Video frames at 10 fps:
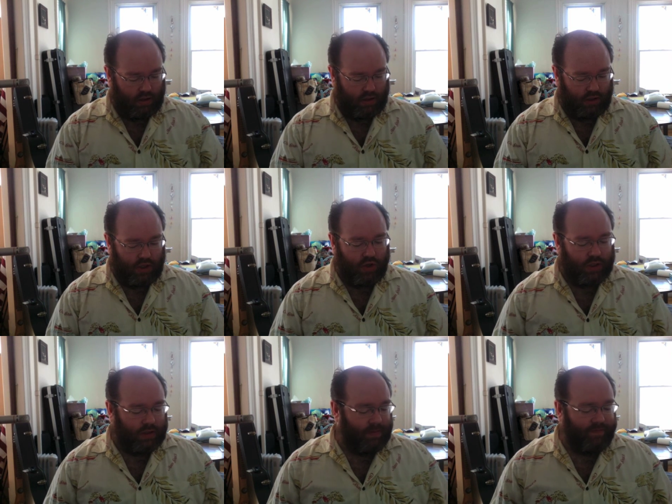so
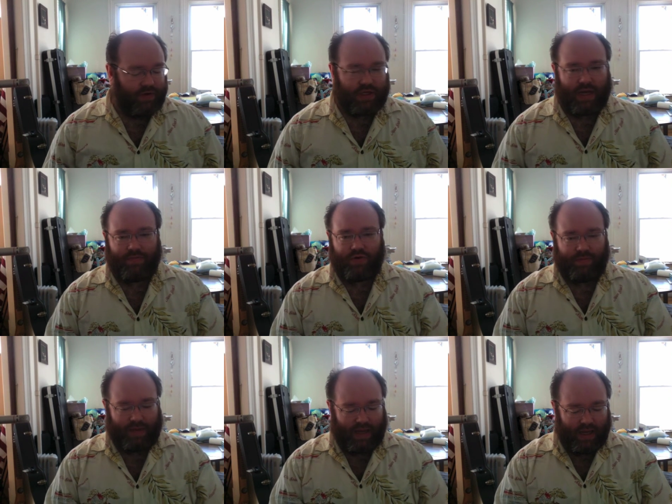this is my first time
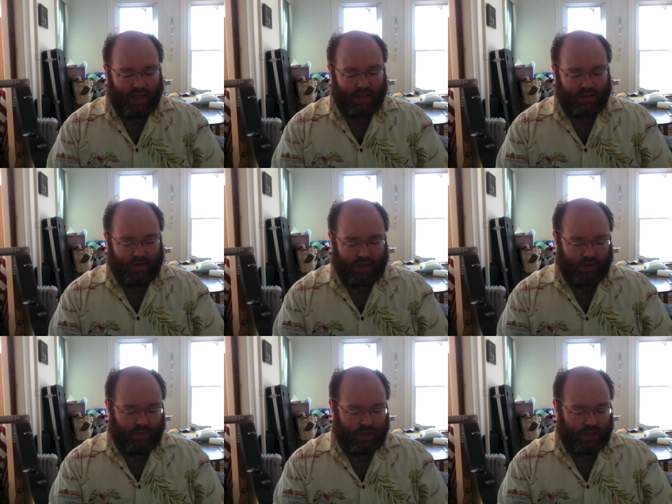making it, so I
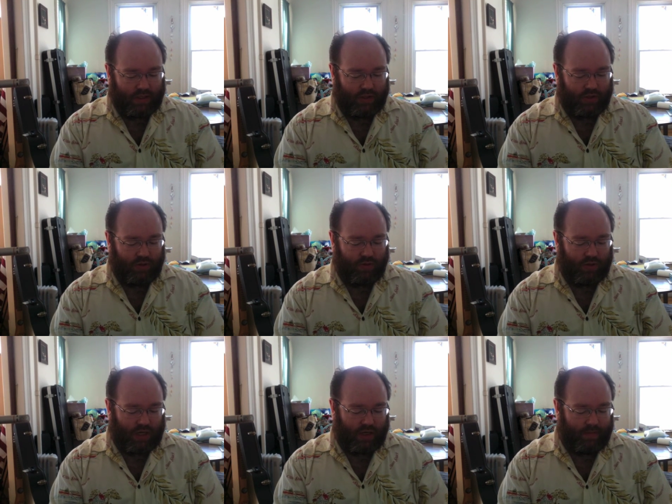just wanted to
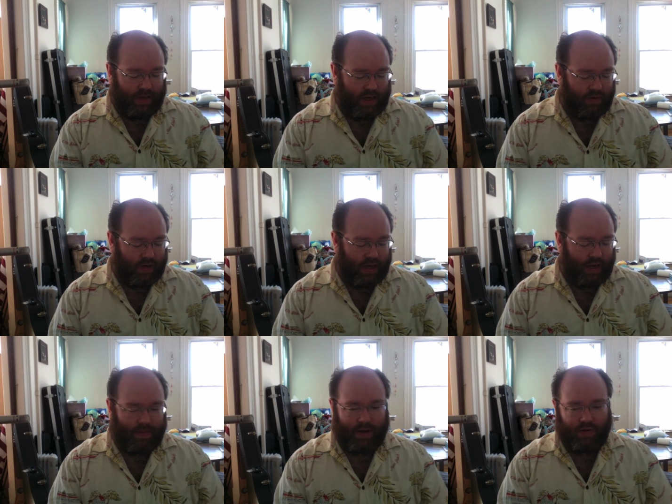document how it
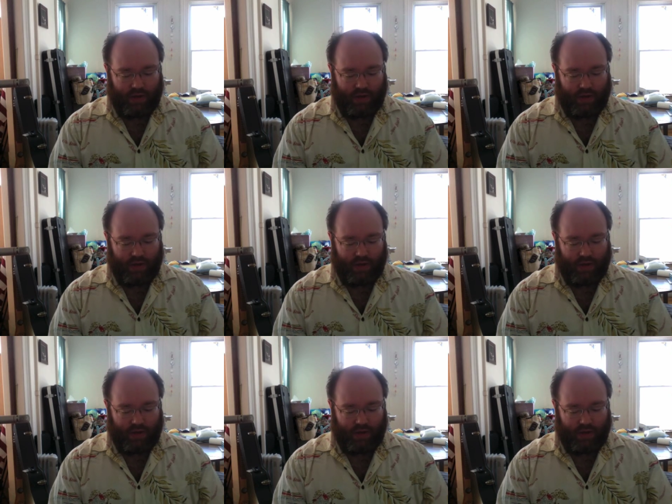came out.